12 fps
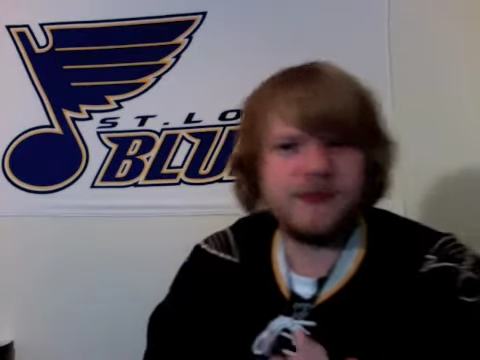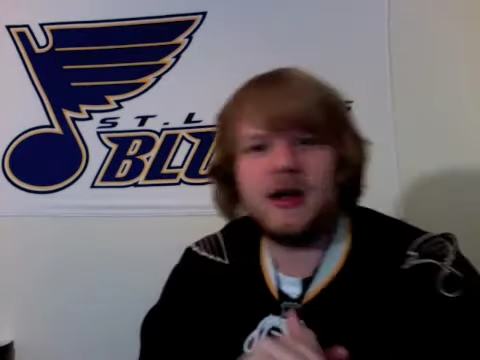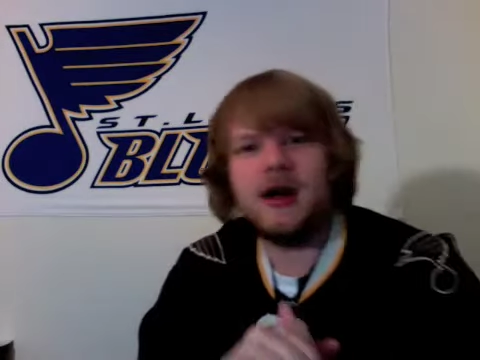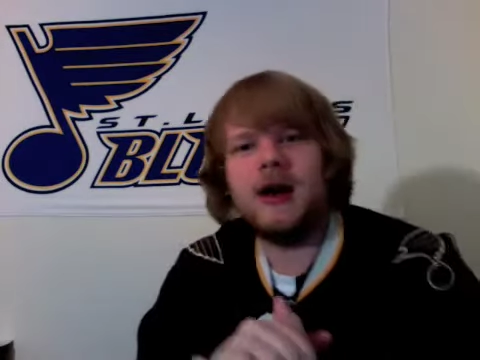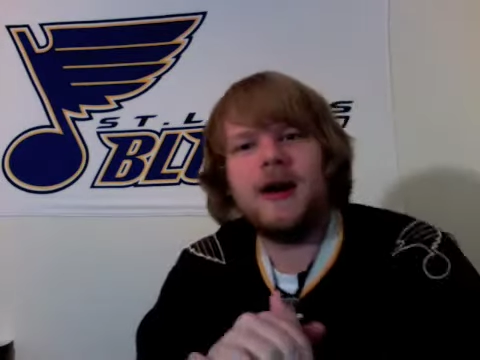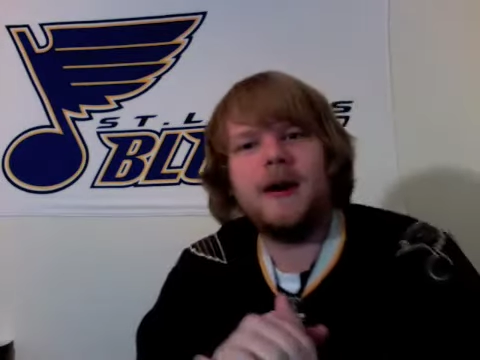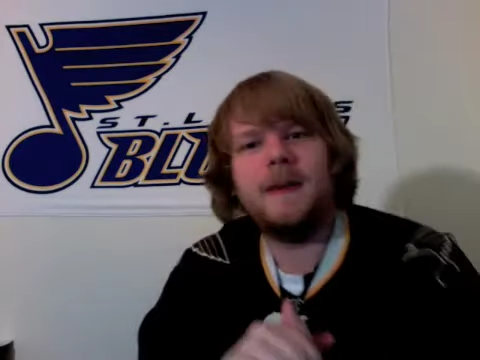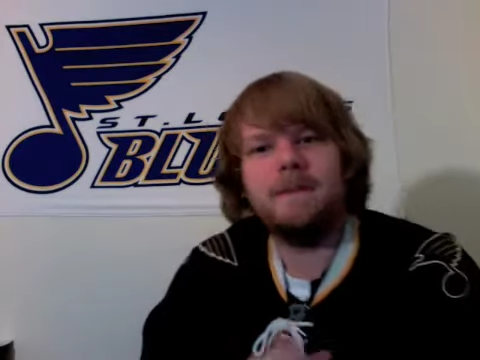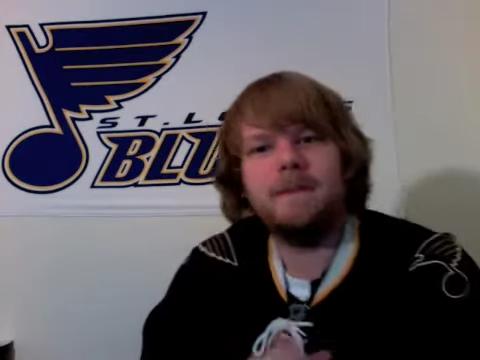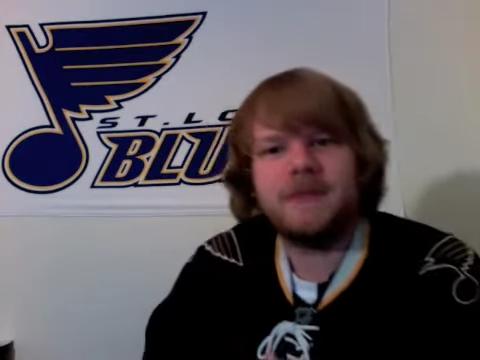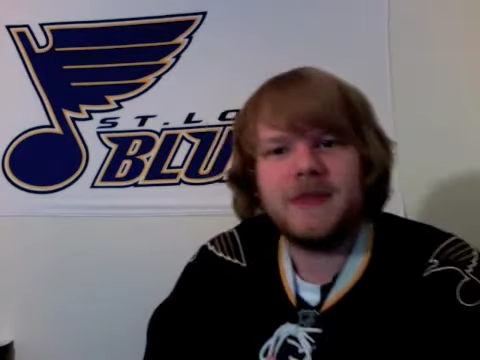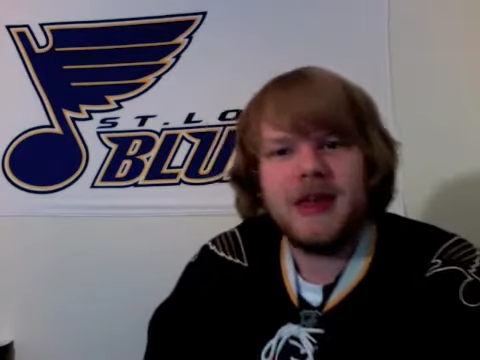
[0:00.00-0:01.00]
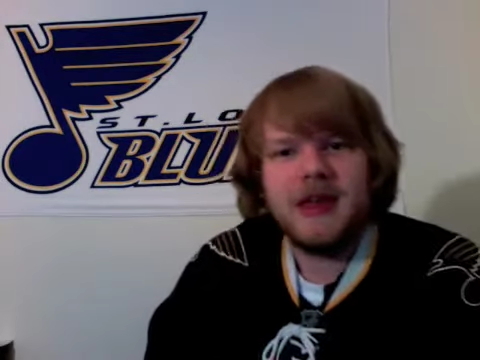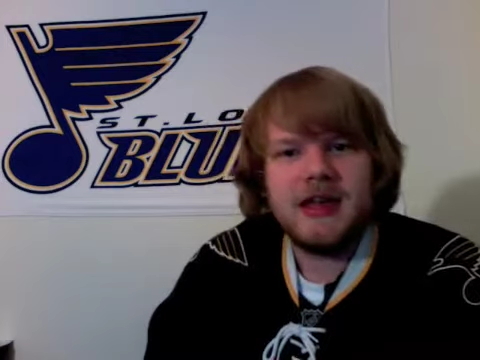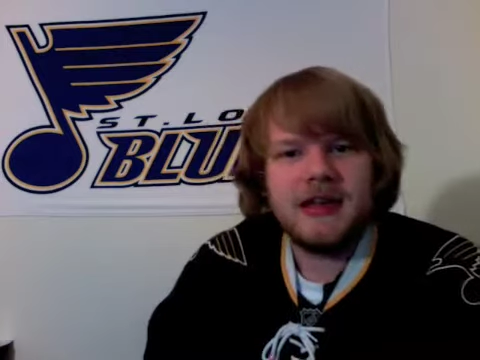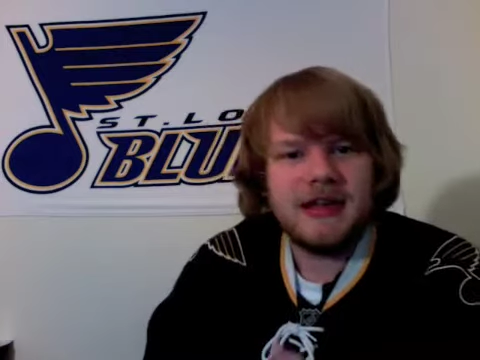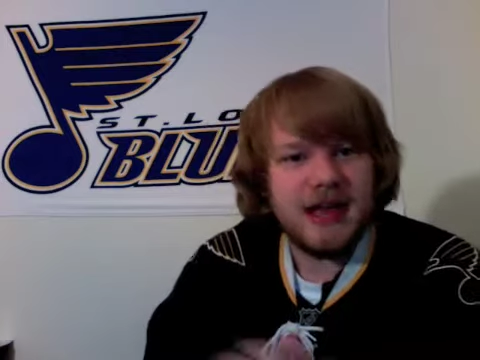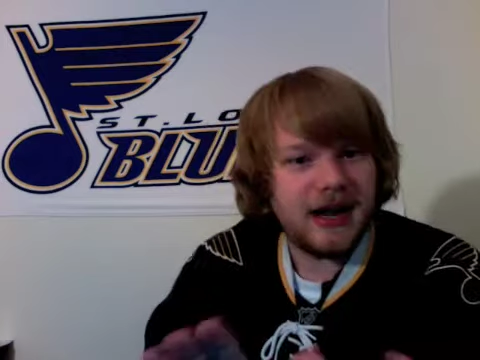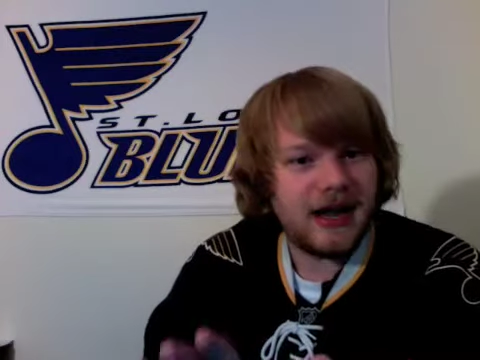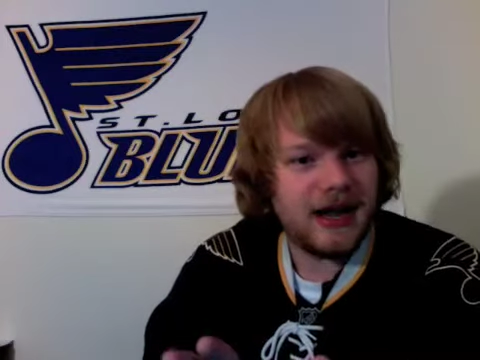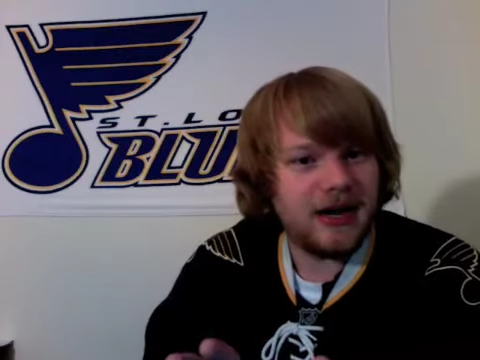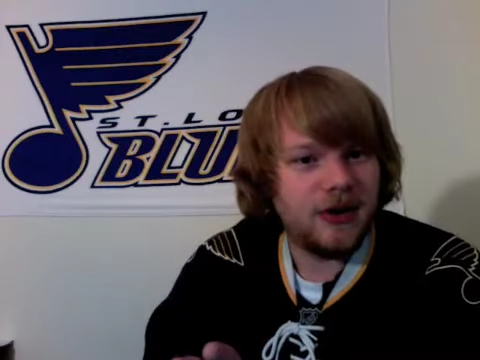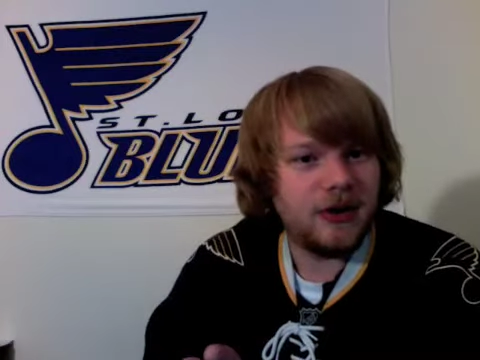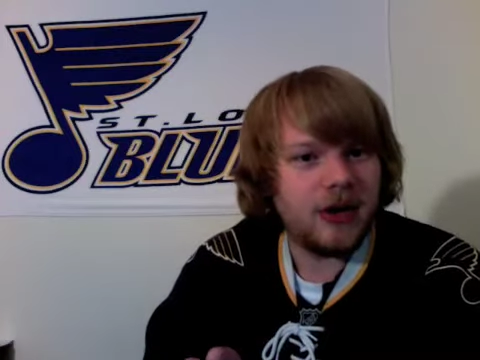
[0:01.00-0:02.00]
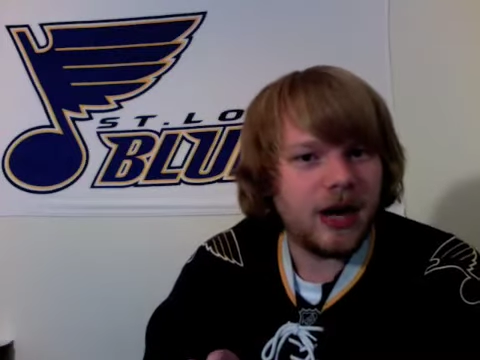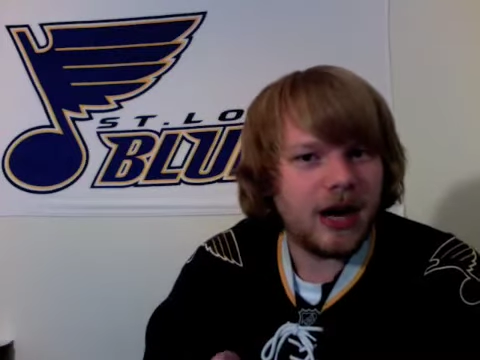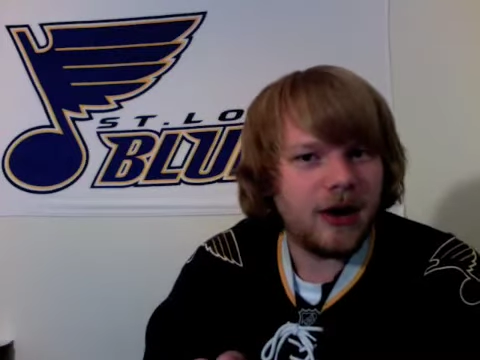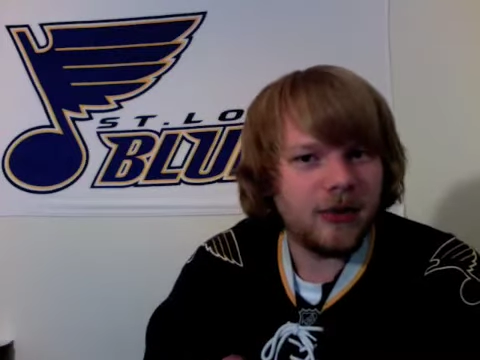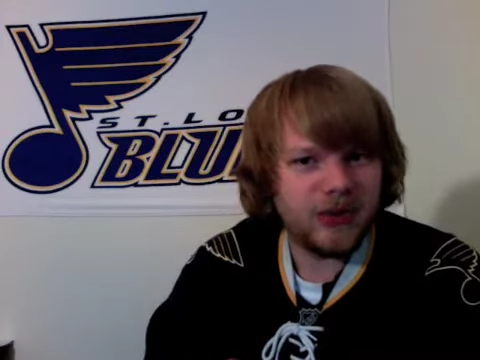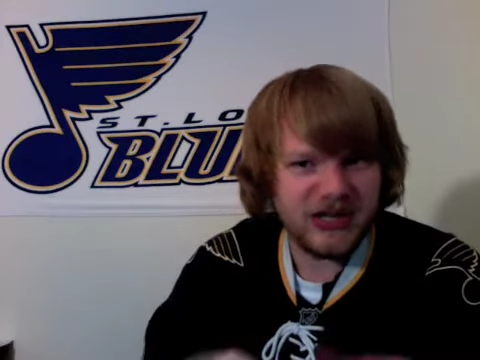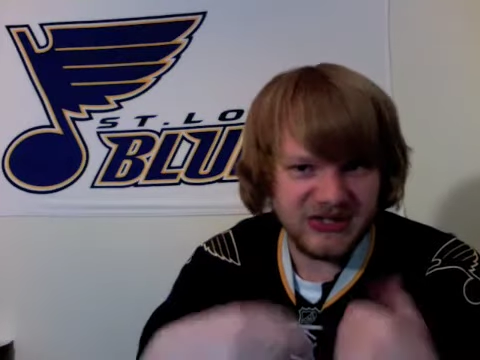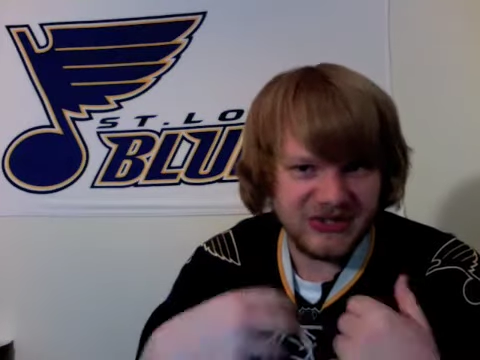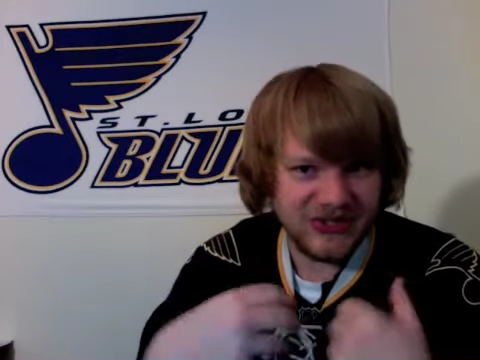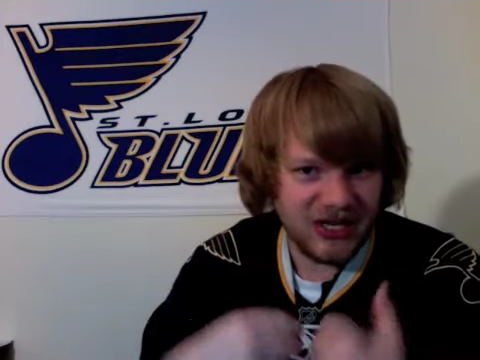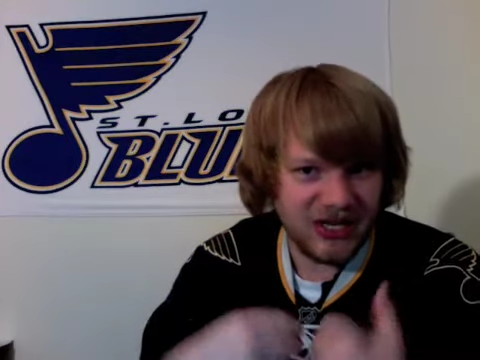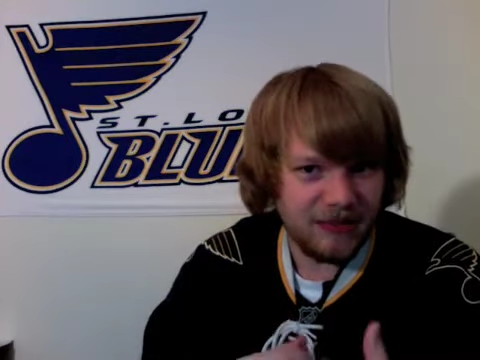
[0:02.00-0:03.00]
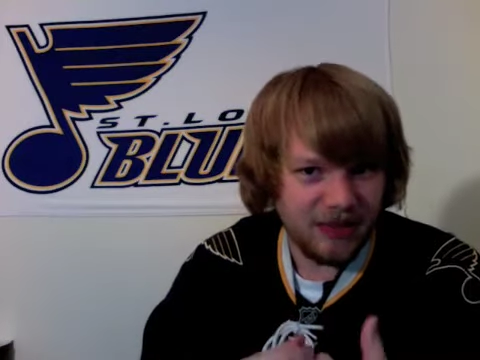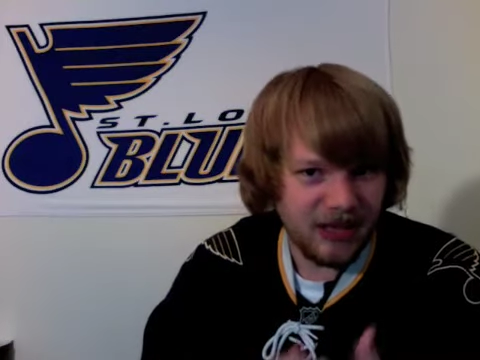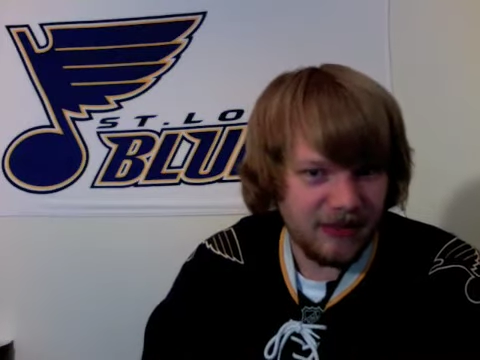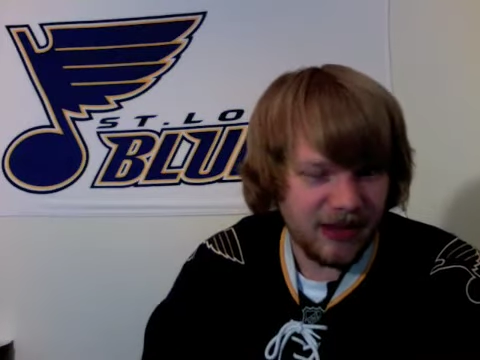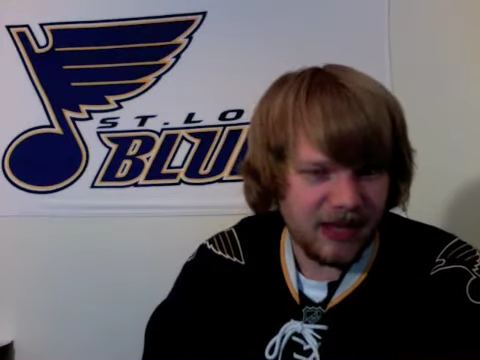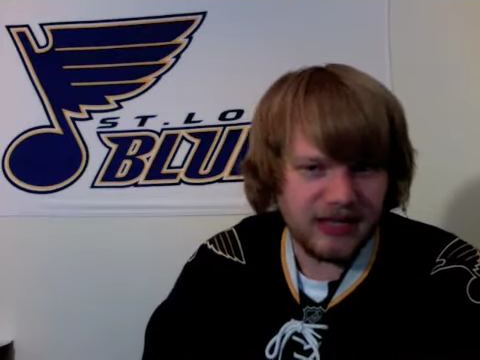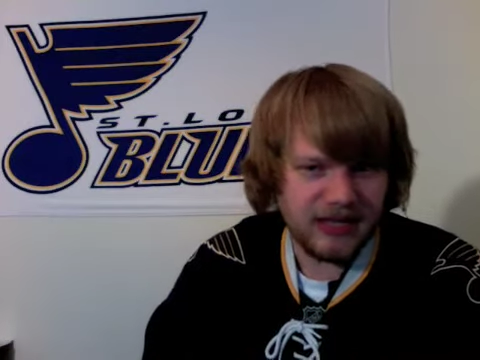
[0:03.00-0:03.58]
Dan Heinold, reasons to keep him in.